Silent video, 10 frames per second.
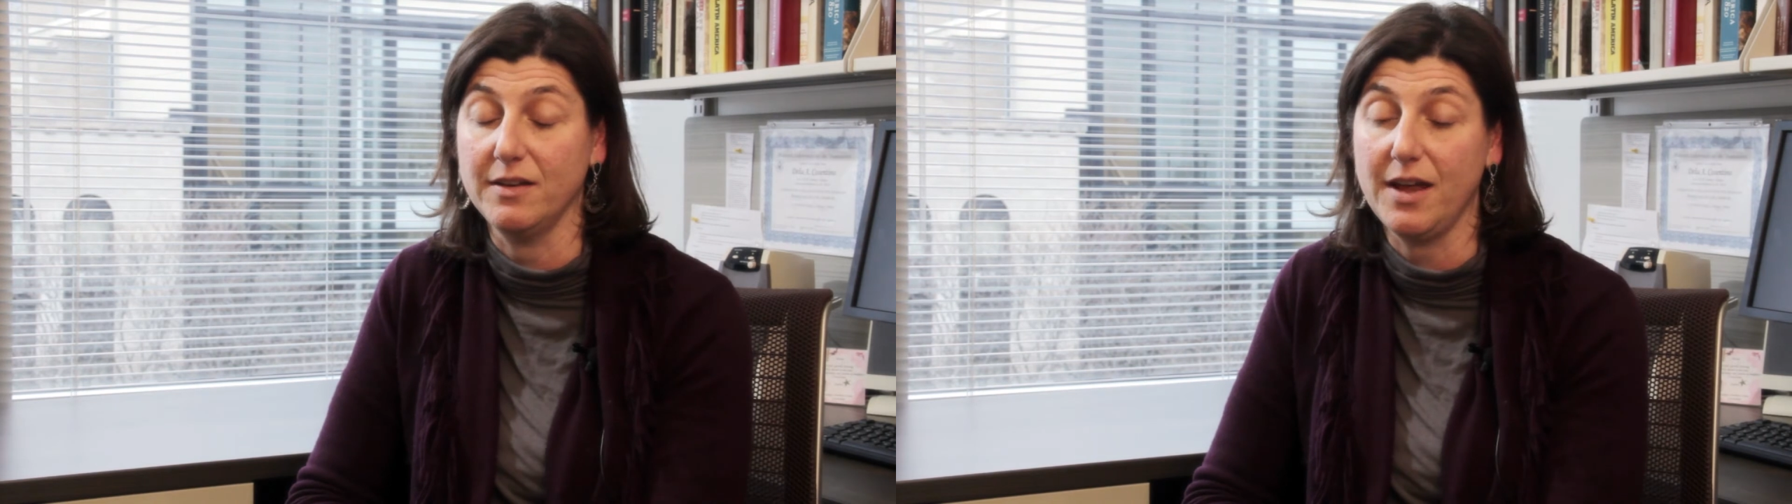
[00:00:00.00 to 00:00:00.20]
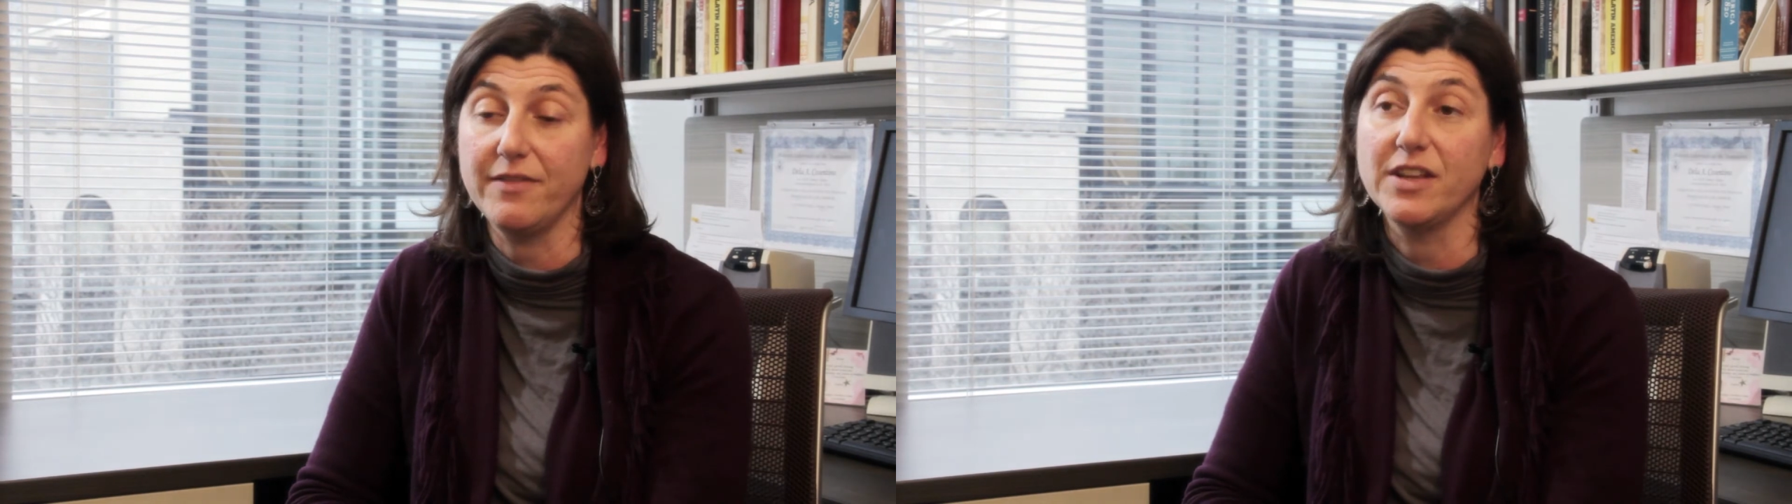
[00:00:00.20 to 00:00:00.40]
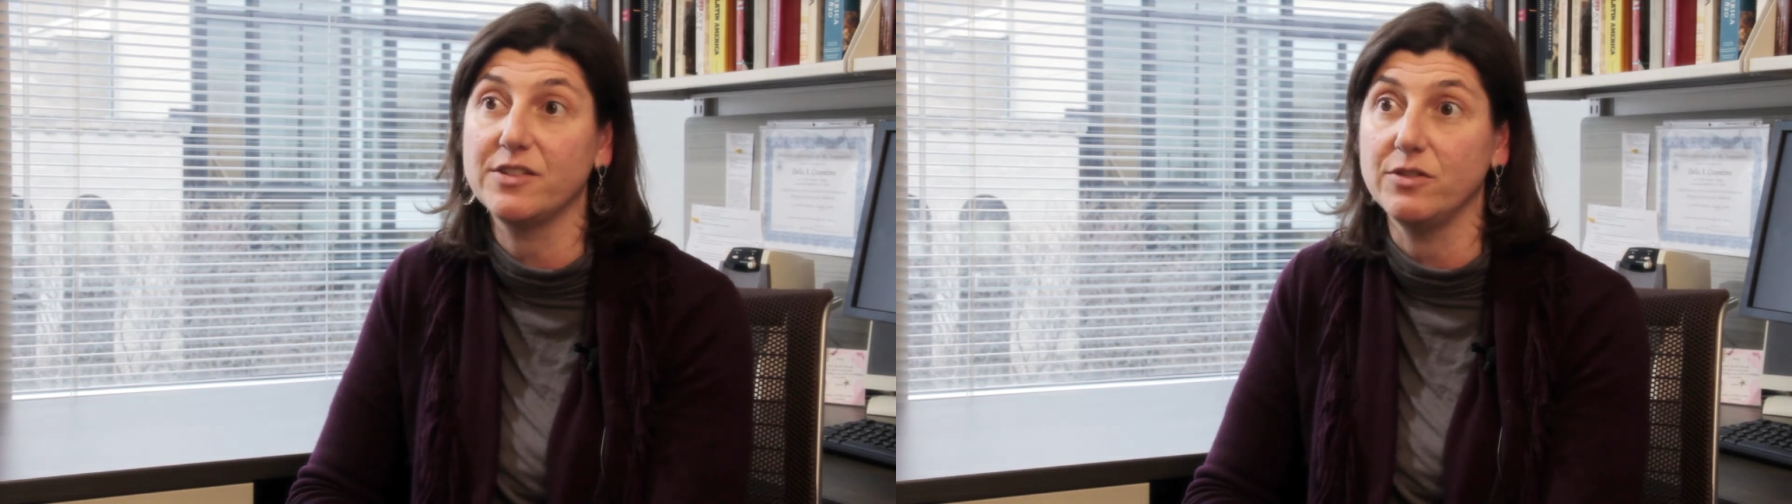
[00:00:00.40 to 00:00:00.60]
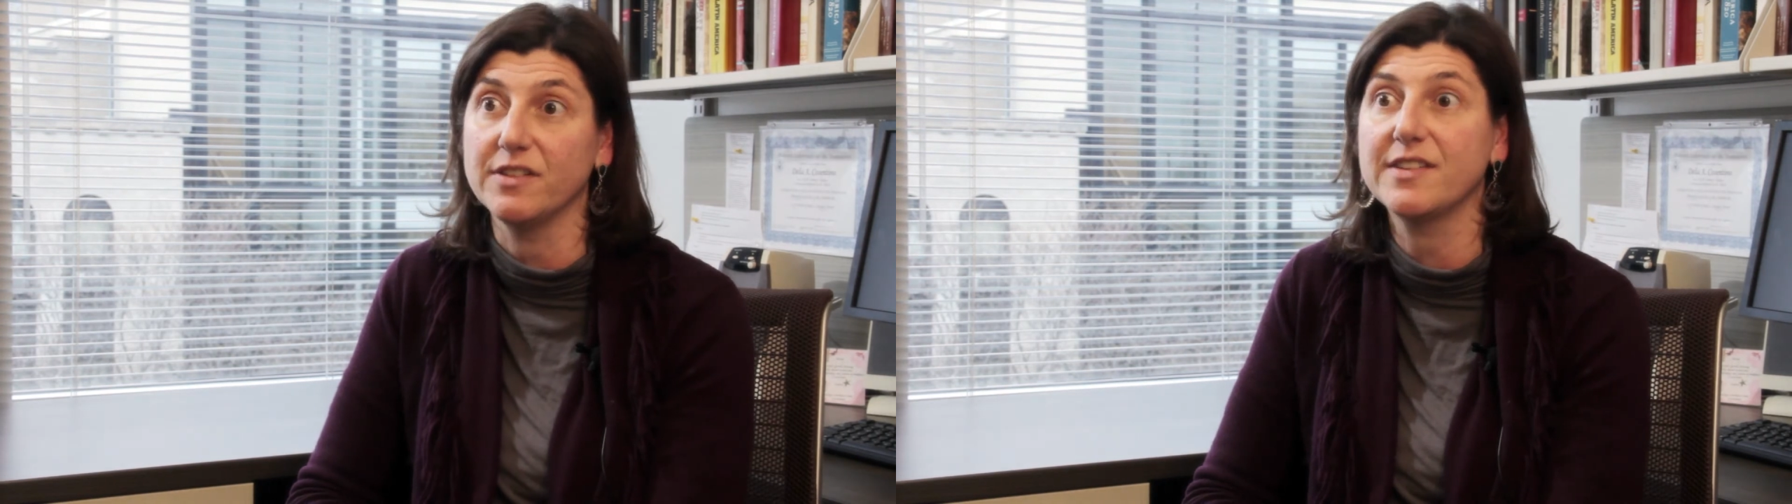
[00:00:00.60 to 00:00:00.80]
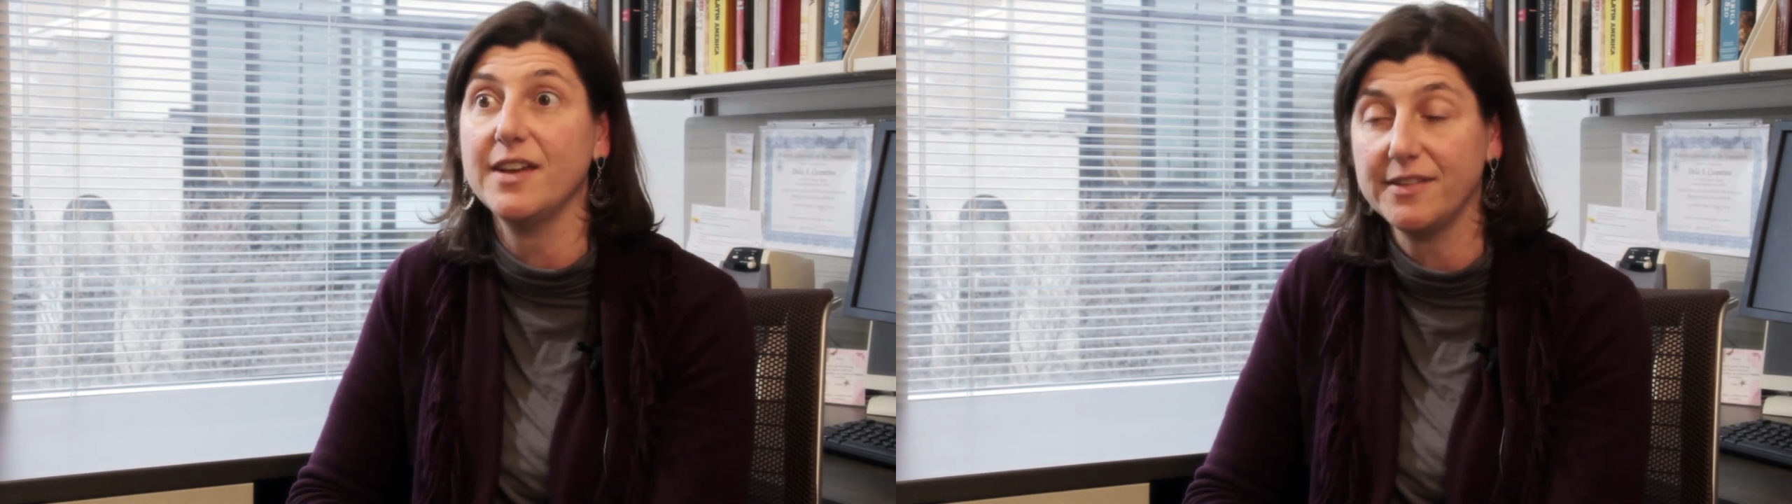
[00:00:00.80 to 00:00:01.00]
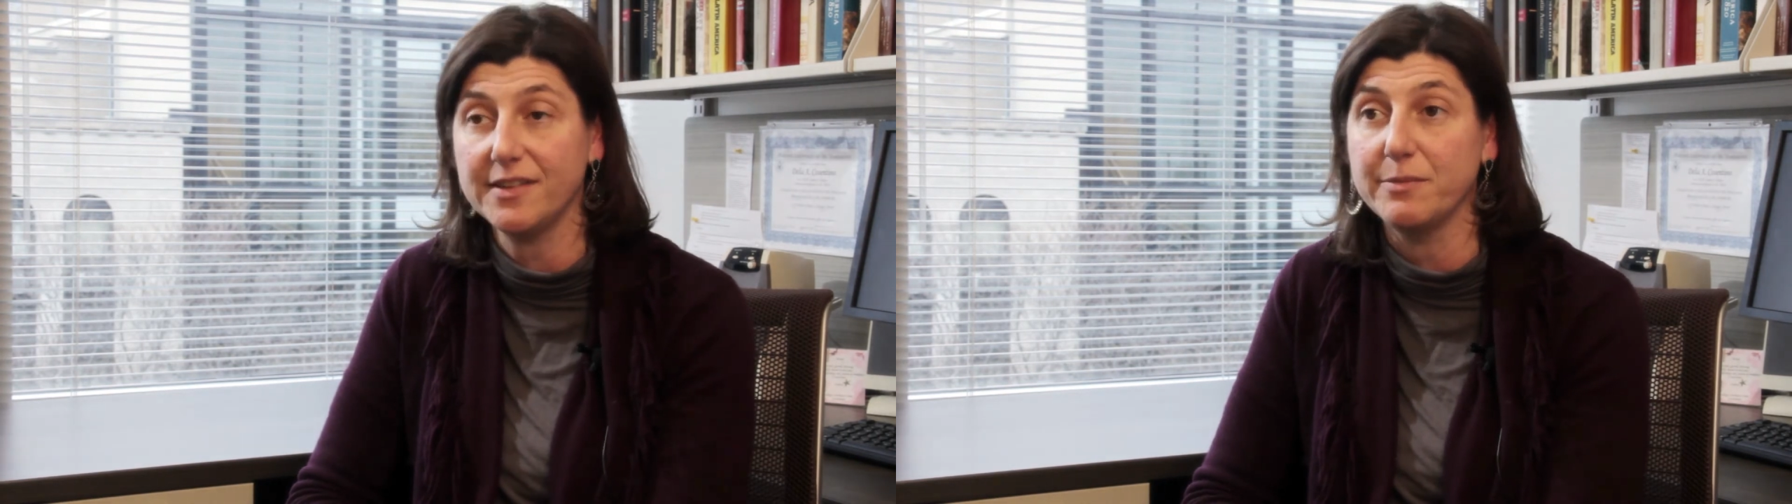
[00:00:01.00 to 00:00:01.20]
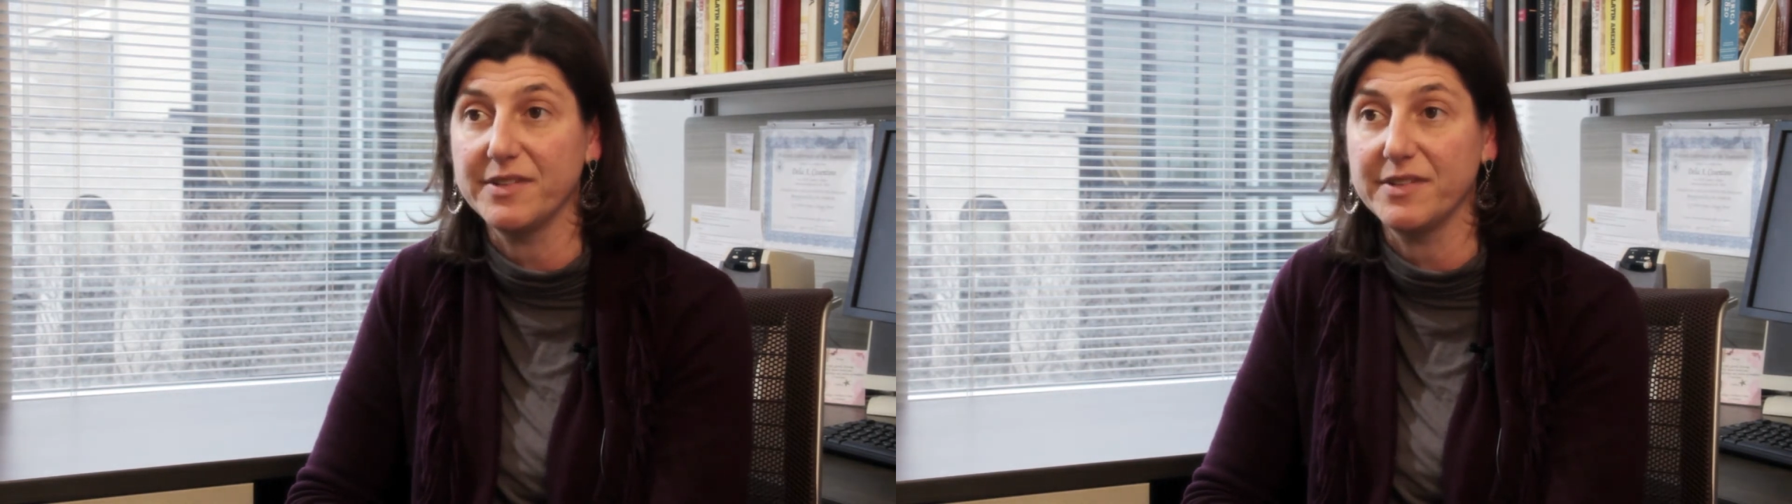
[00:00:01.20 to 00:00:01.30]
having students test